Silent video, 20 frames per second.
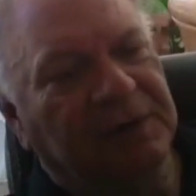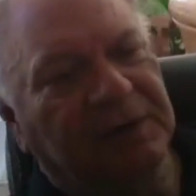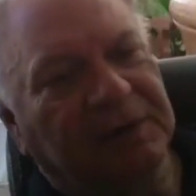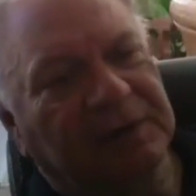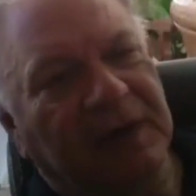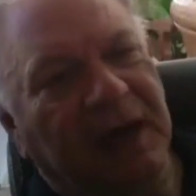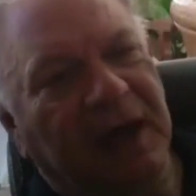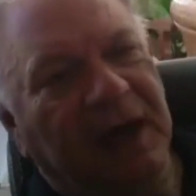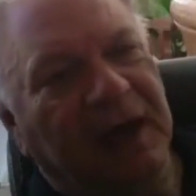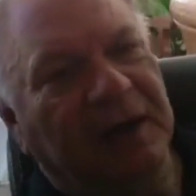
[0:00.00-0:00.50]

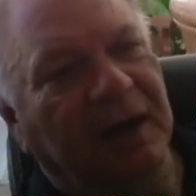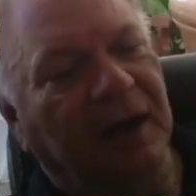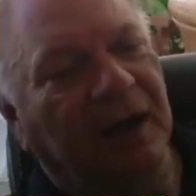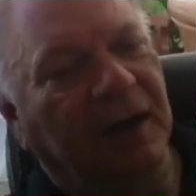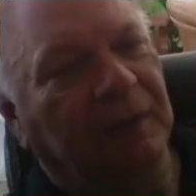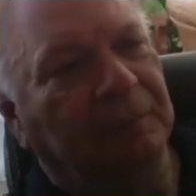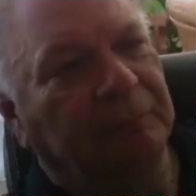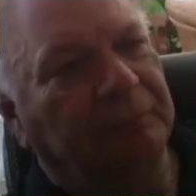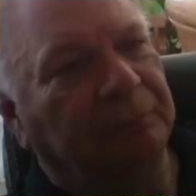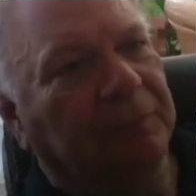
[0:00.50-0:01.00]
think that
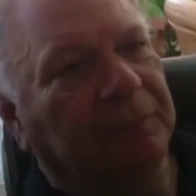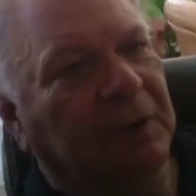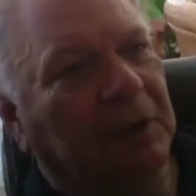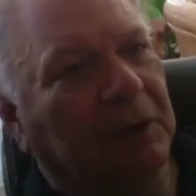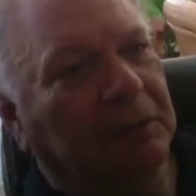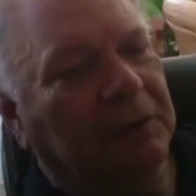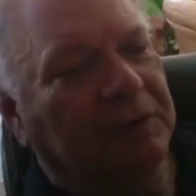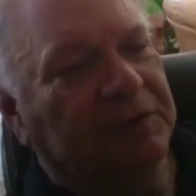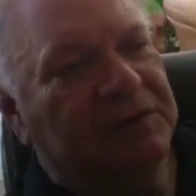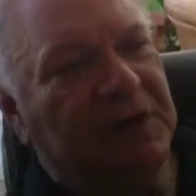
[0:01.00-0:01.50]
um,
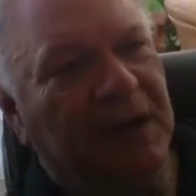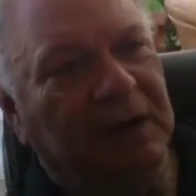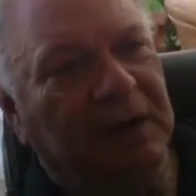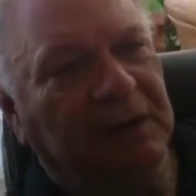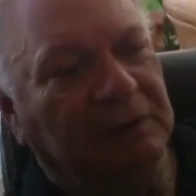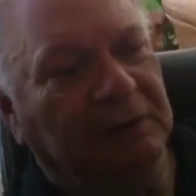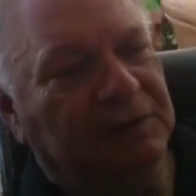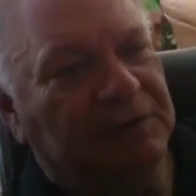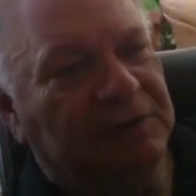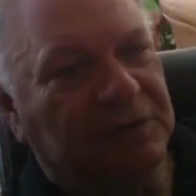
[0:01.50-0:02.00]

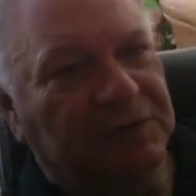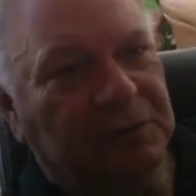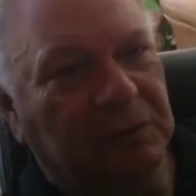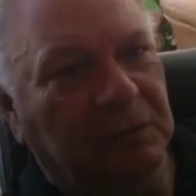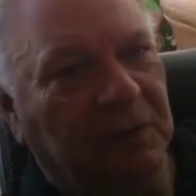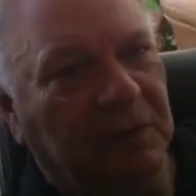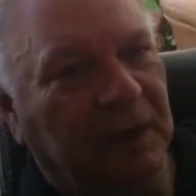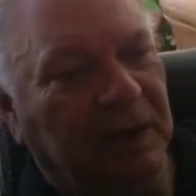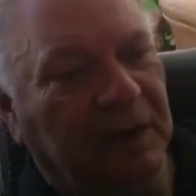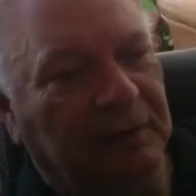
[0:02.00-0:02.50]
Christianity was just a
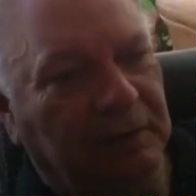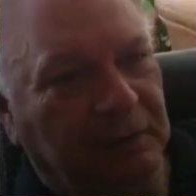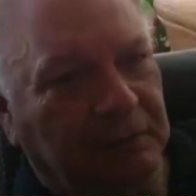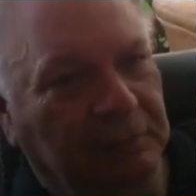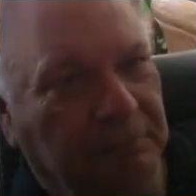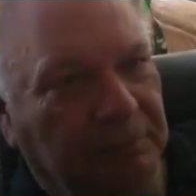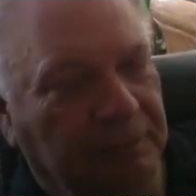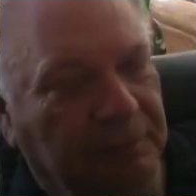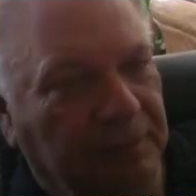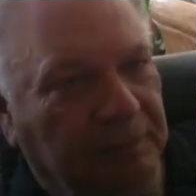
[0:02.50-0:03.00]
way
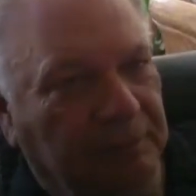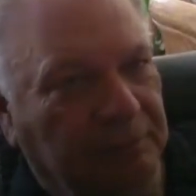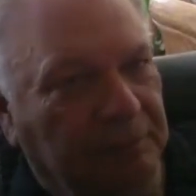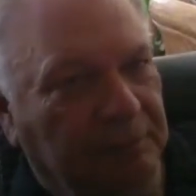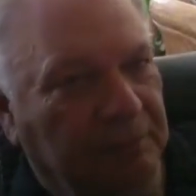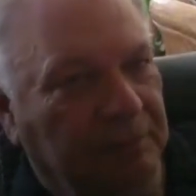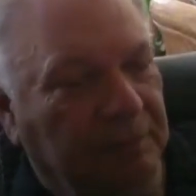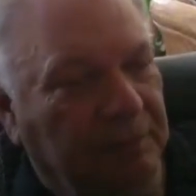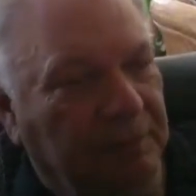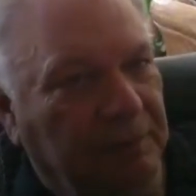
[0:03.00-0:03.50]
the the,
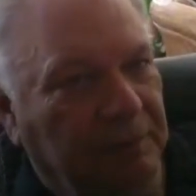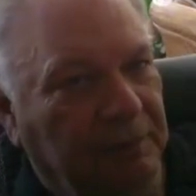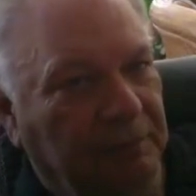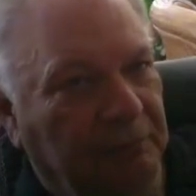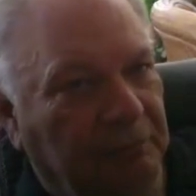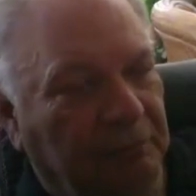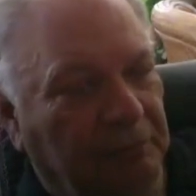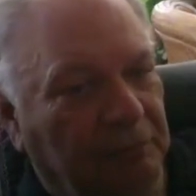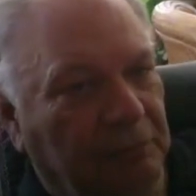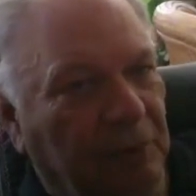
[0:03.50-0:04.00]
the
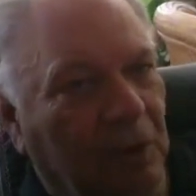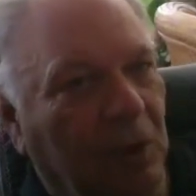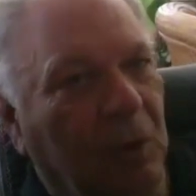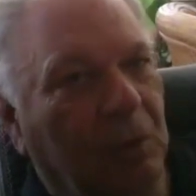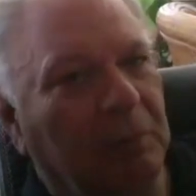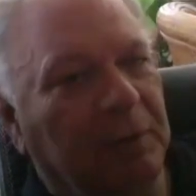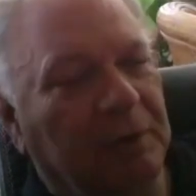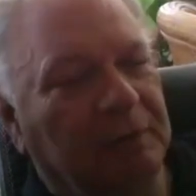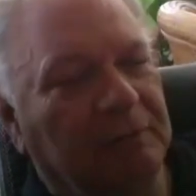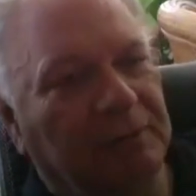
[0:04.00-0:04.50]

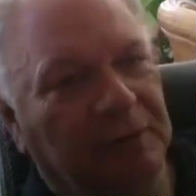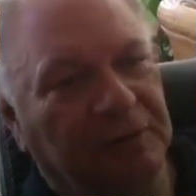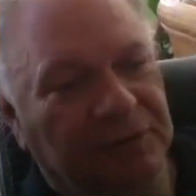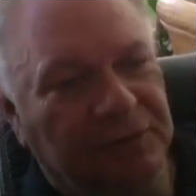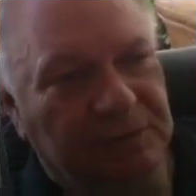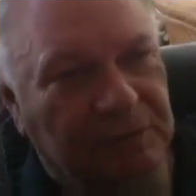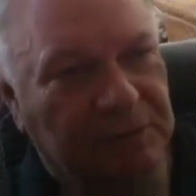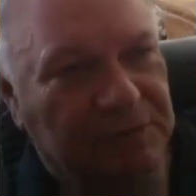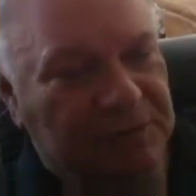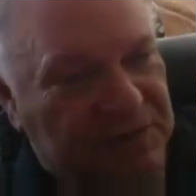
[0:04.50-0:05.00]
Roman version